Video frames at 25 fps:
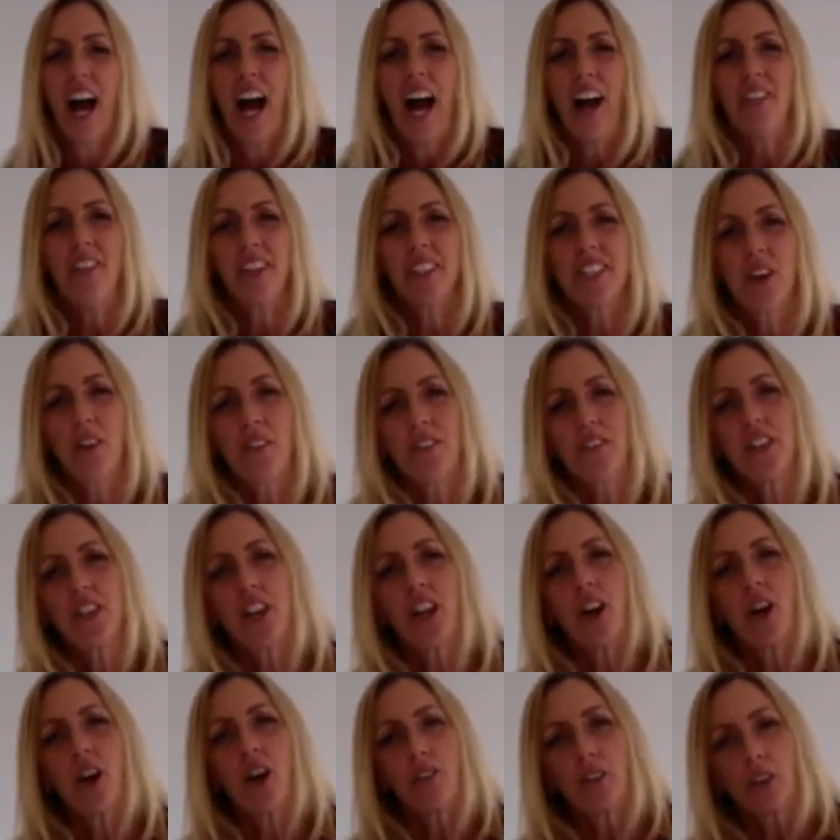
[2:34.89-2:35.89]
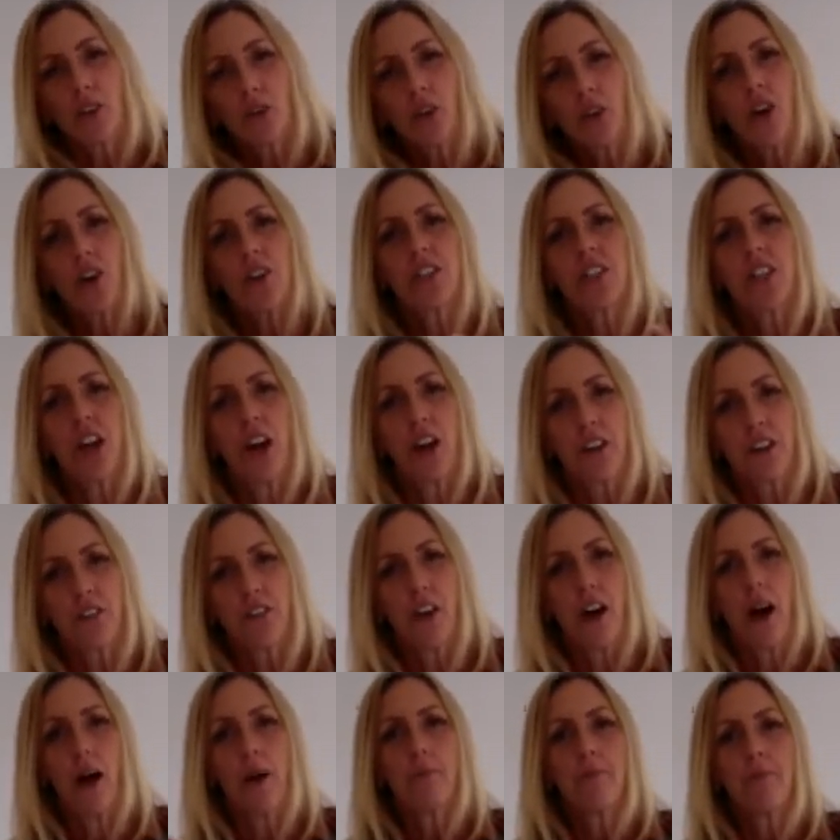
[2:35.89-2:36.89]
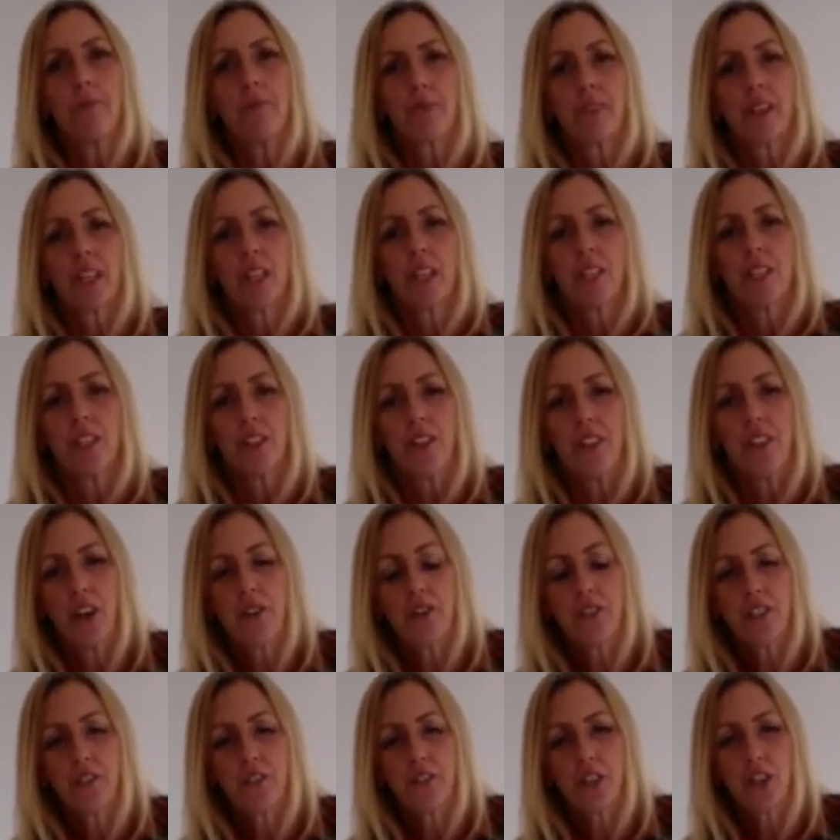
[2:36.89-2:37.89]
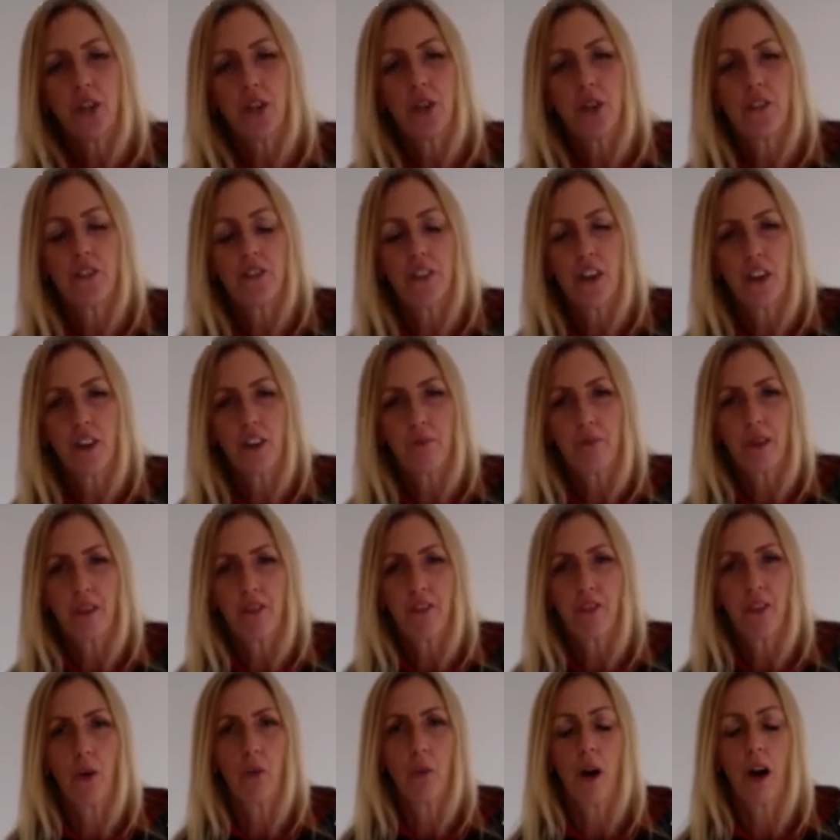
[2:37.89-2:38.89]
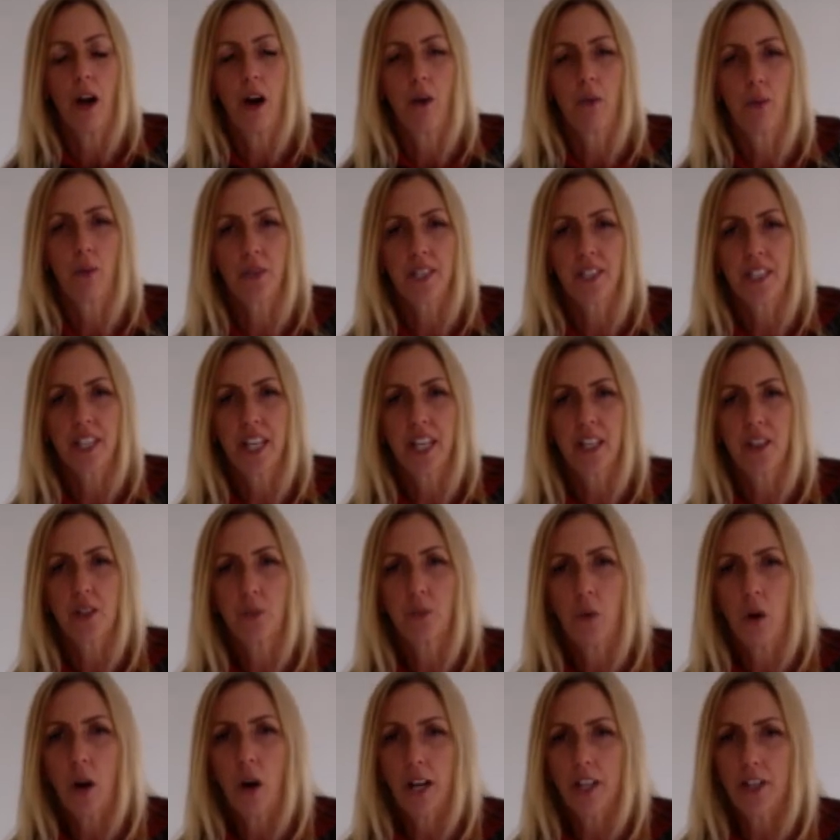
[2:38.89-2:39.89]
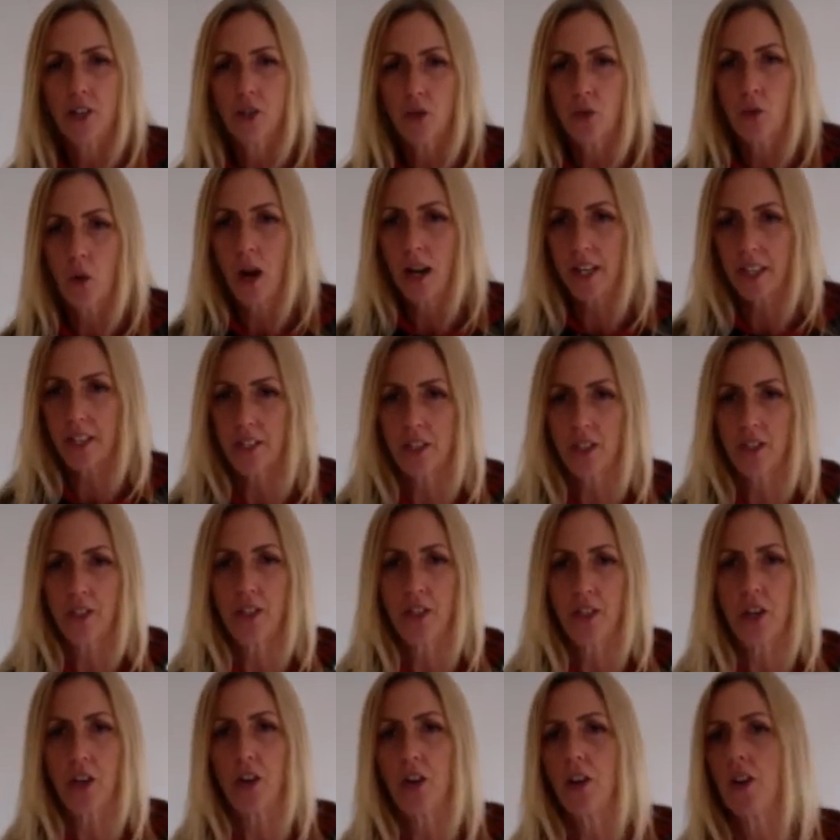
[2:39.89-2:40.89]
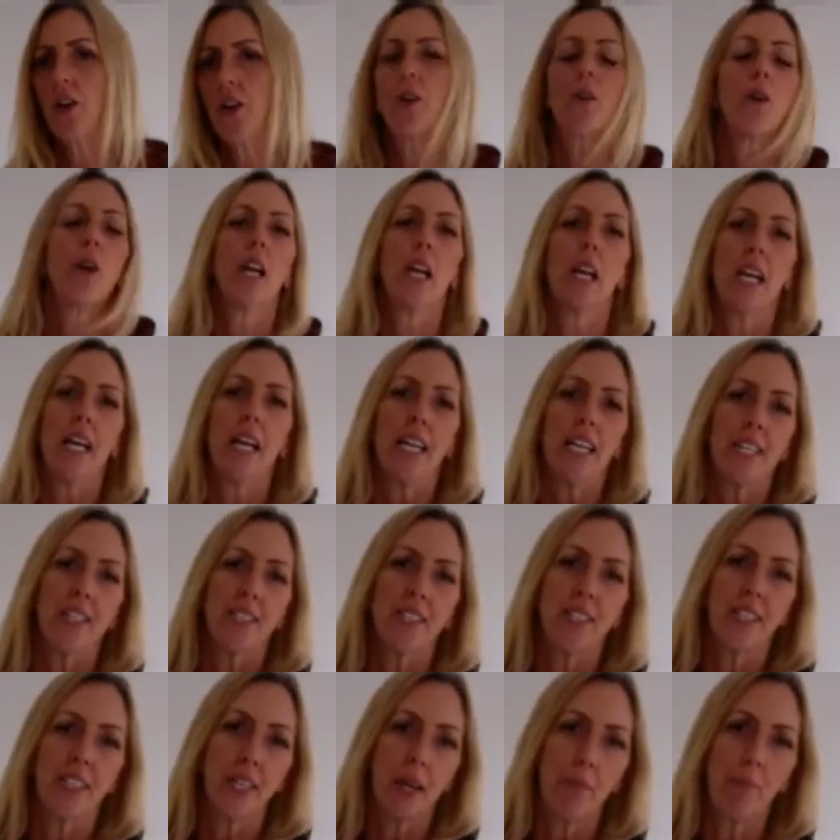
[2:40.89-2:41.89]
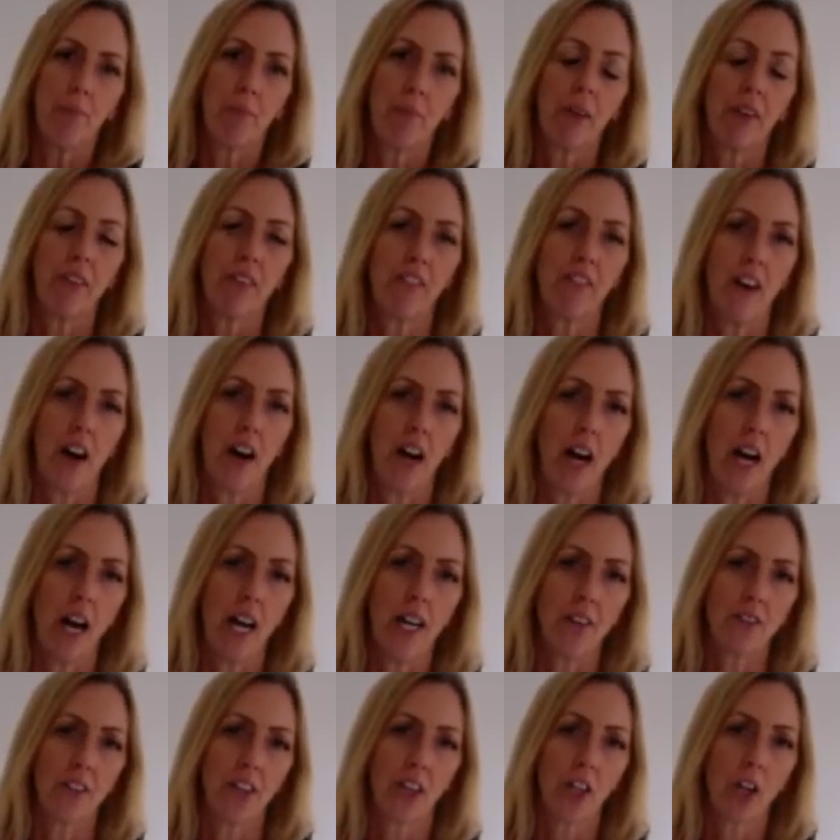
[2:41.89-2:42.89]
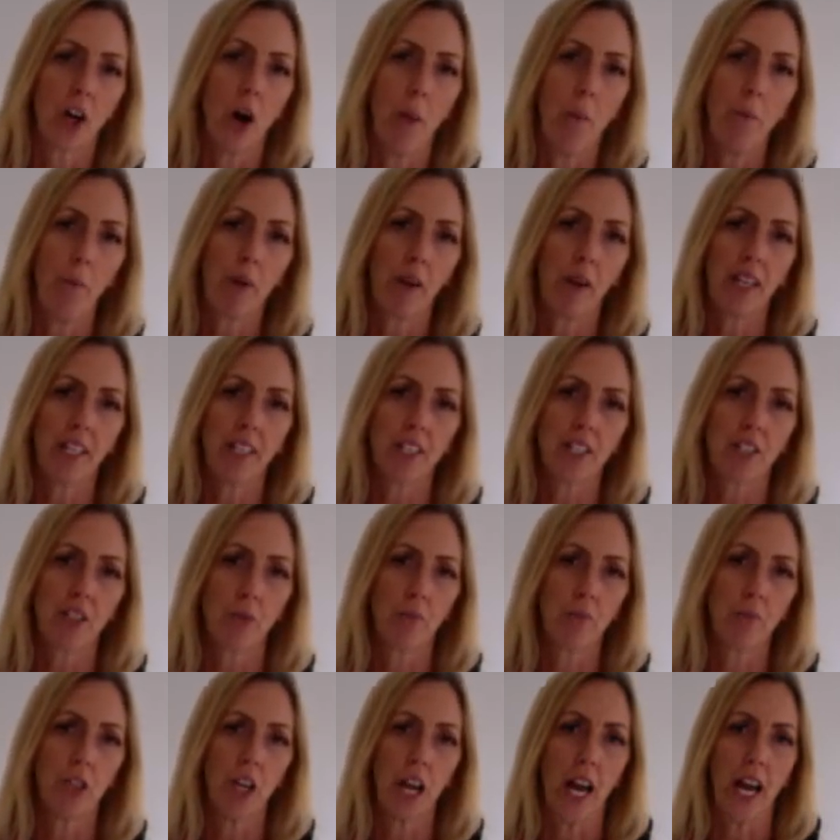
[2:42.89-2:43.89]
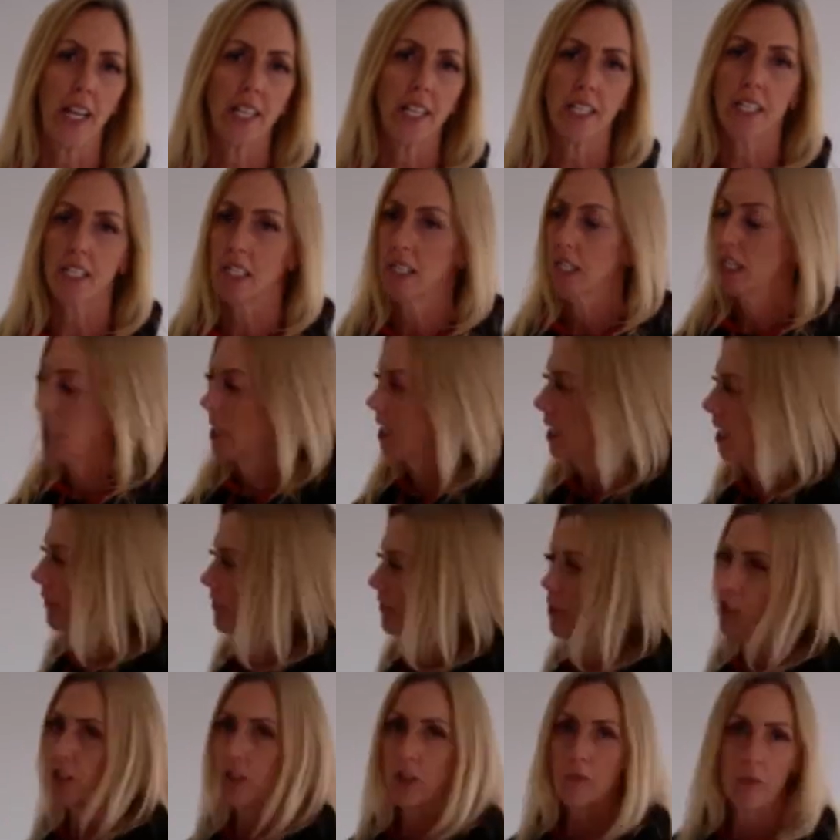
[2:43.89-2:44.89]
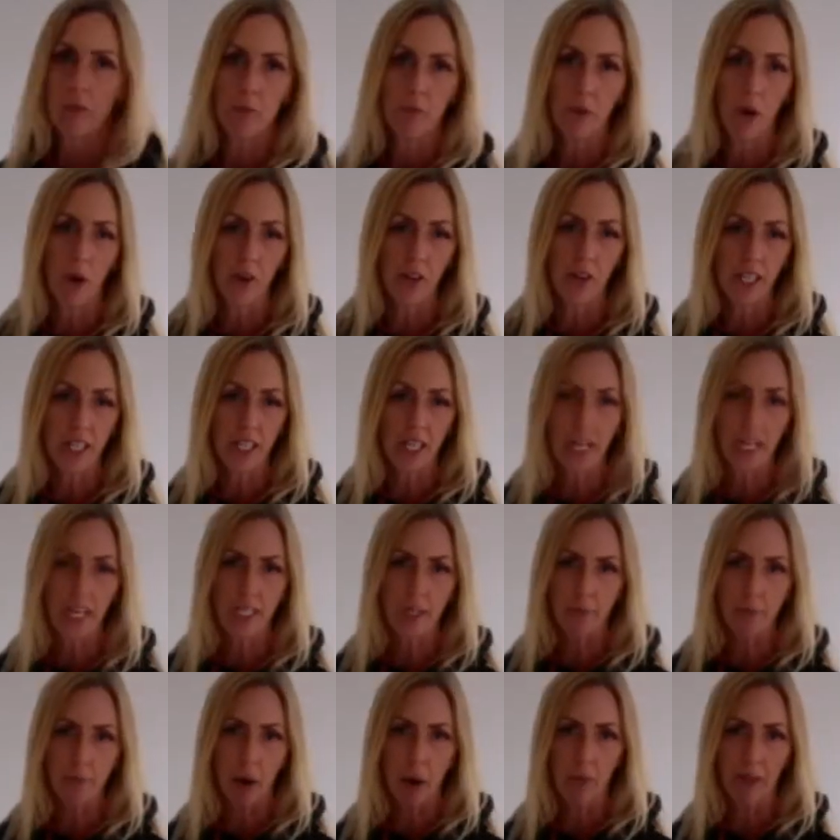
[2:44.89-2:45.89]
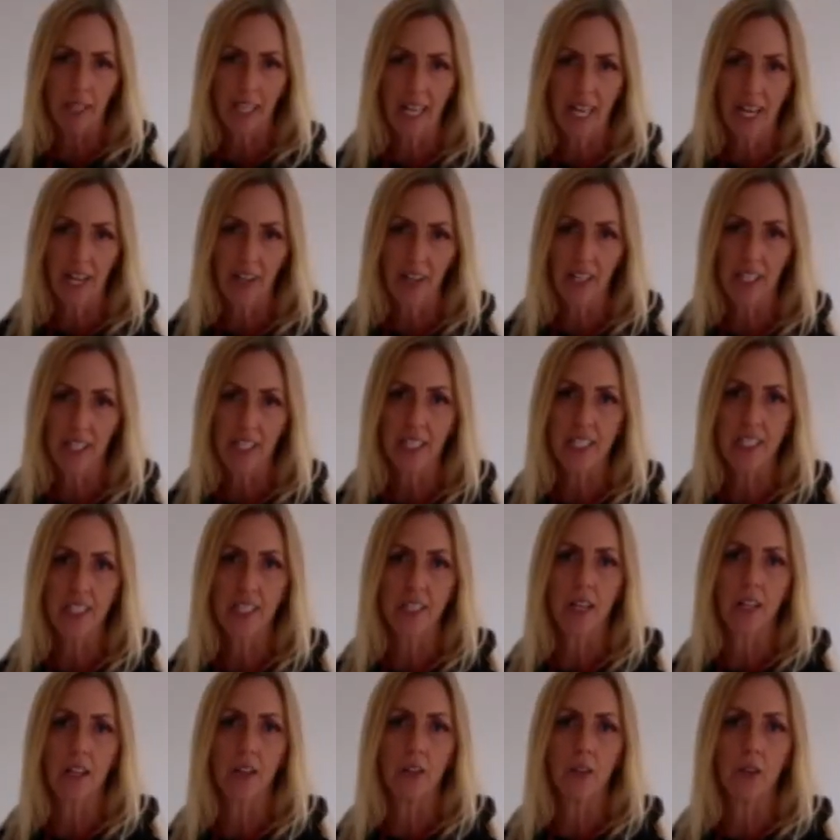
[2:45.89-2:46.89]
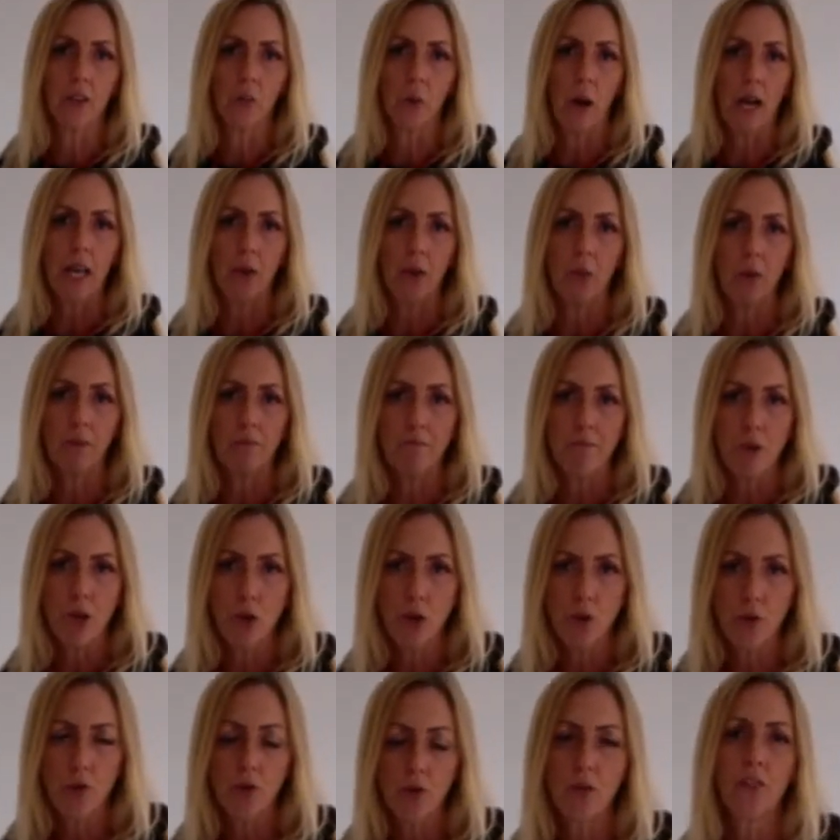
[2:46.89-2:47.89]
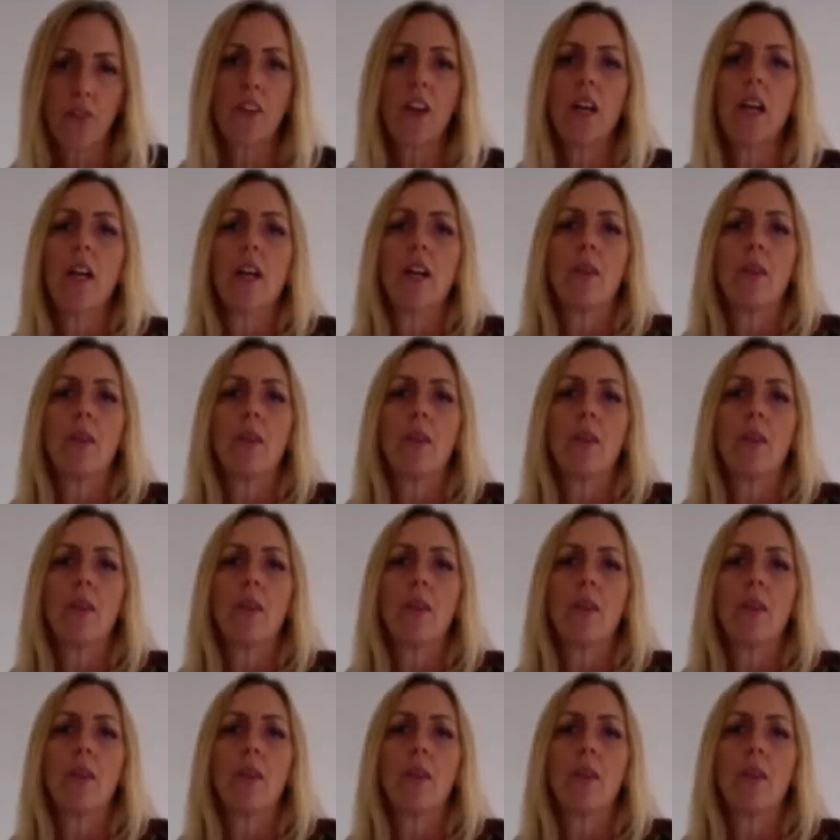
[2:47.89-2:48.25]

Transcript: And there's often a lot of crossover. So those of you who followed me for a while will see that what I'm trying to do is simplify the complex subject of the human body, its biomechanics, the way we move,